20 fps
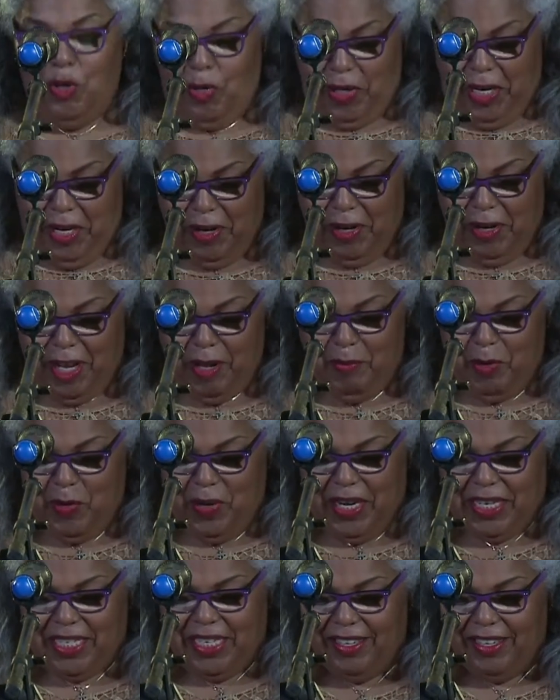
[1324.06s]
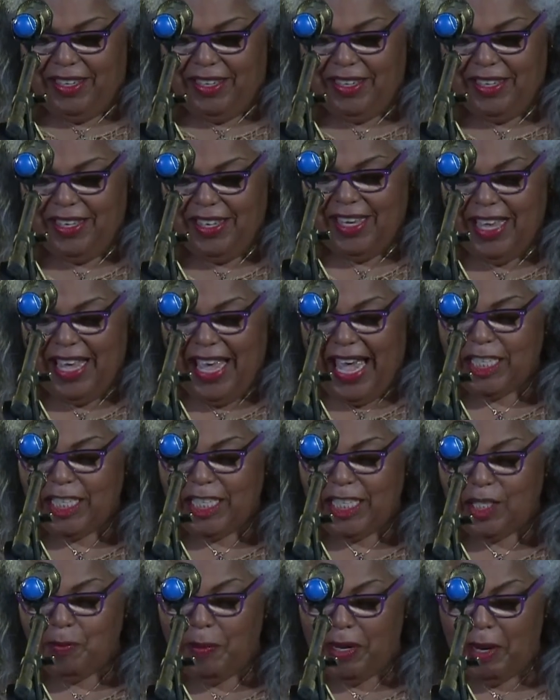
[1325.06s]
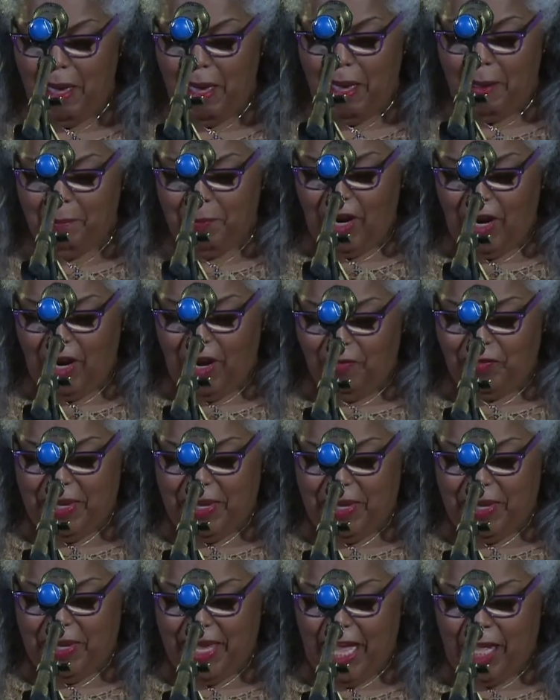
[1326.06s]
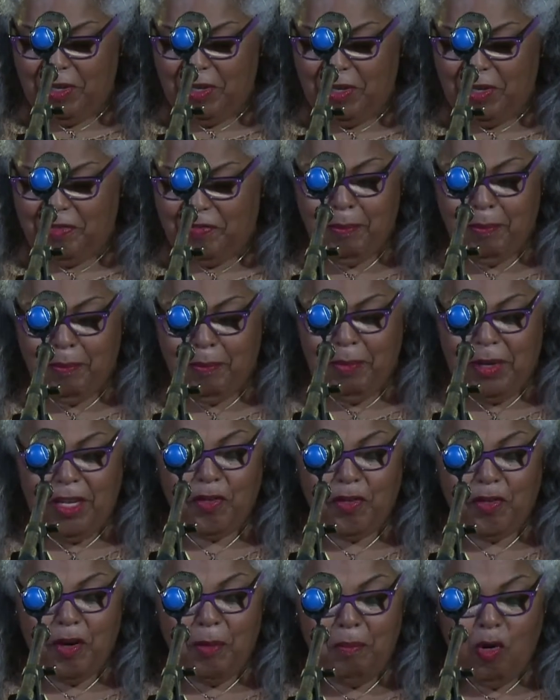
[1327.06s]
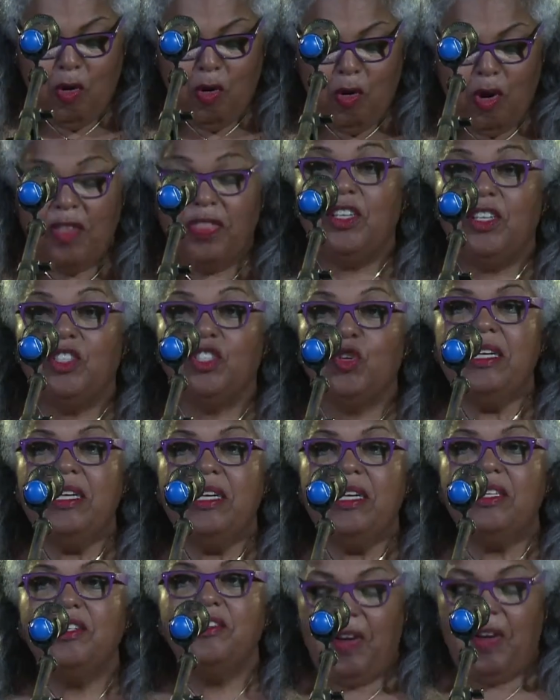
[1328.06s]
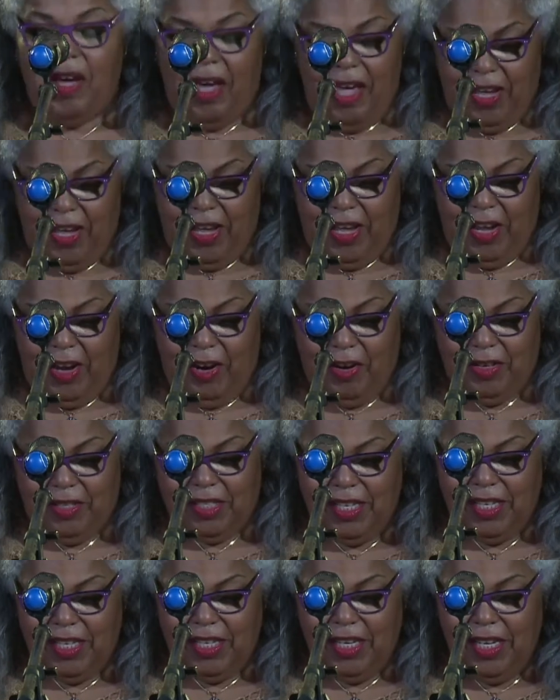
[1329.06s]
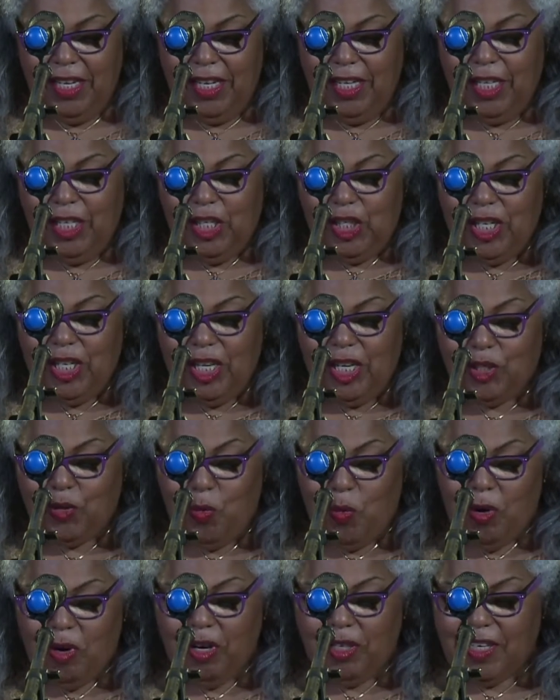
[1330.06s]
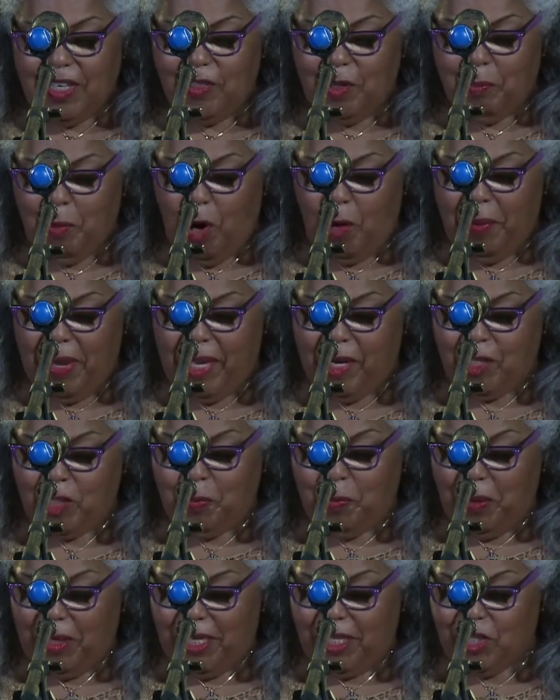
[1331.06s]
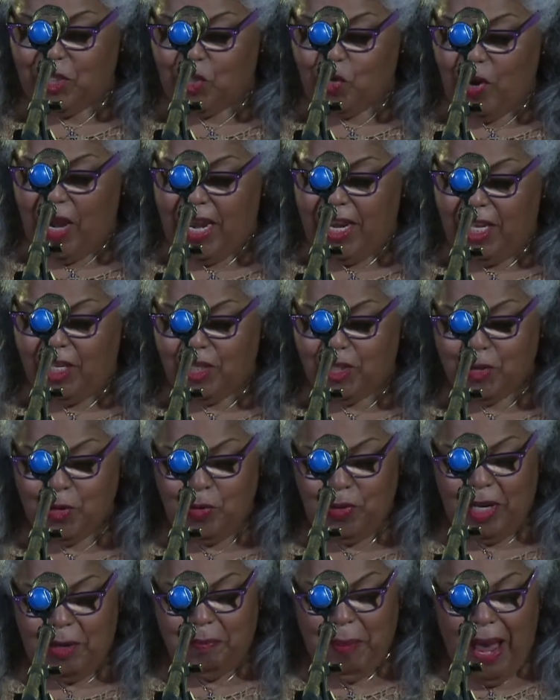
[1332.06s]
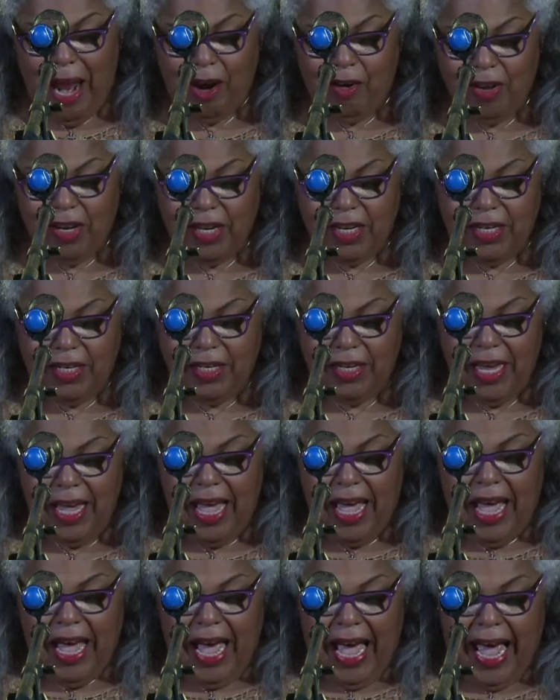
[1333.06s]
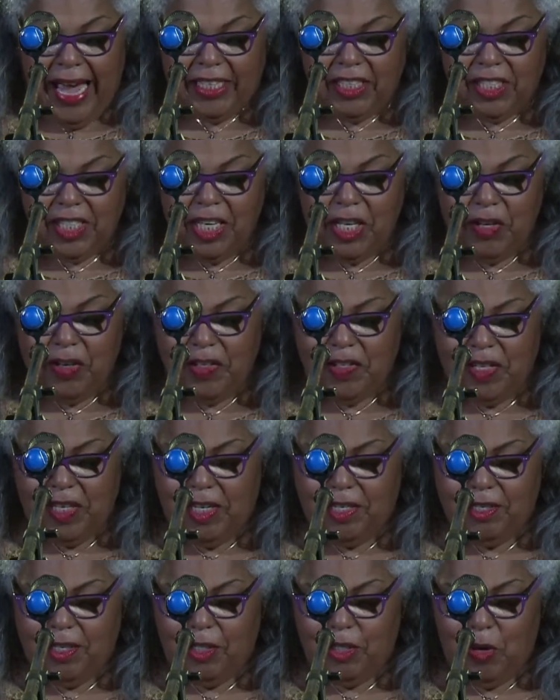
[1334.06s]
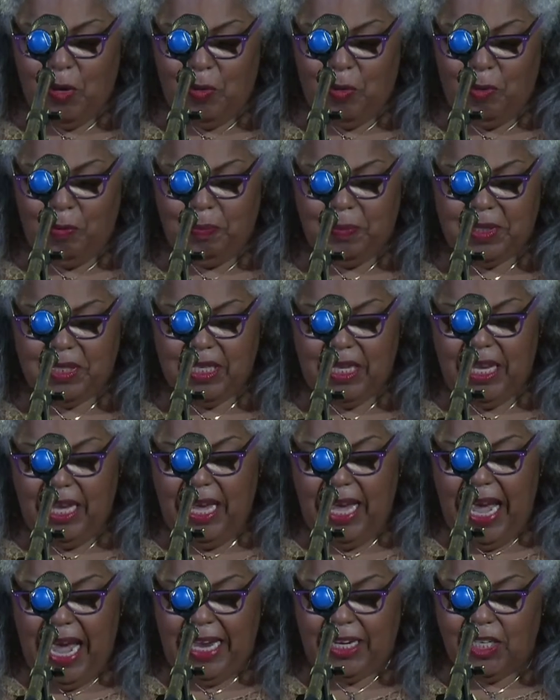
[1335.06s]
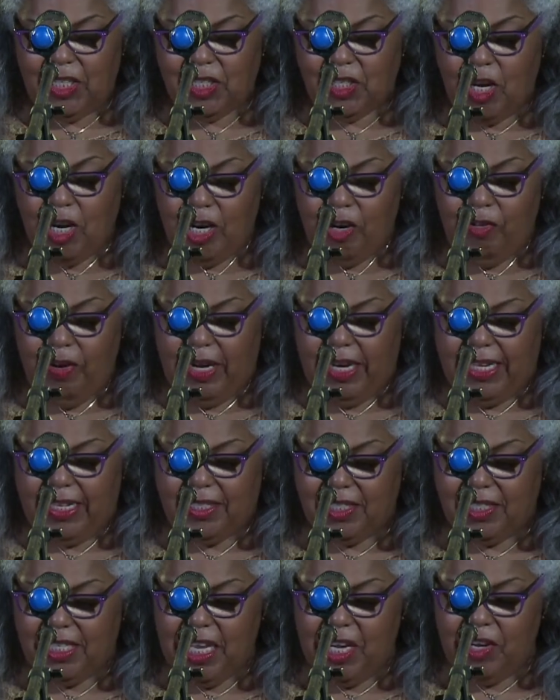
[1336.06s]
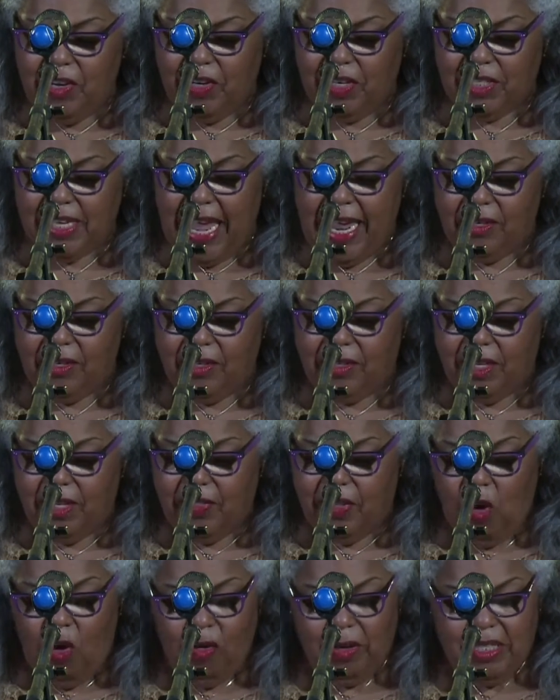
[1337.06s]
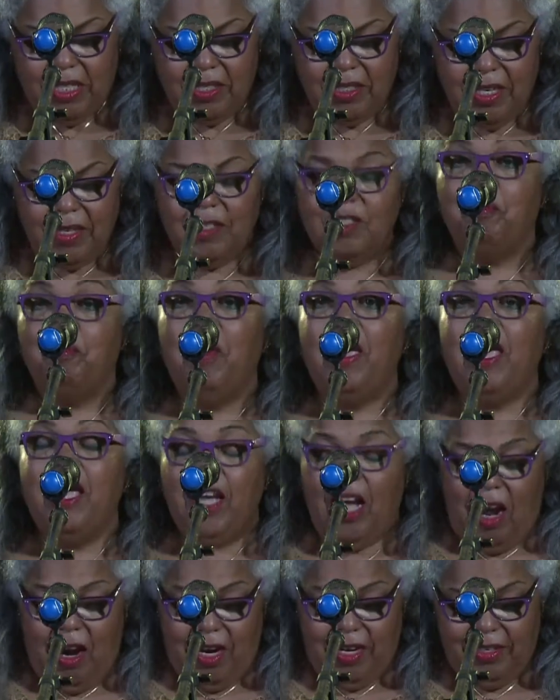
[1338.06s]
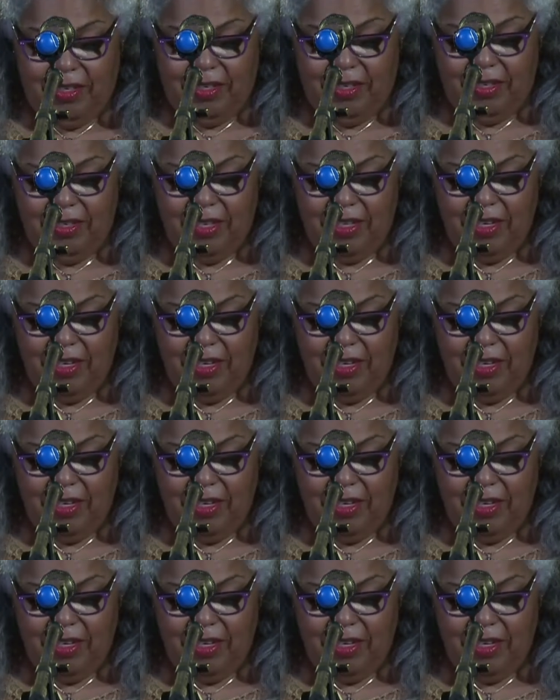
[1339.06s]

known in her community and has been a member of the BLP family for more than 25 years. She has worked at the Barbados Police Training School at Paragon and Senior Citizens Homes, and is currently a senior attendant at the Oistins Bay Garden.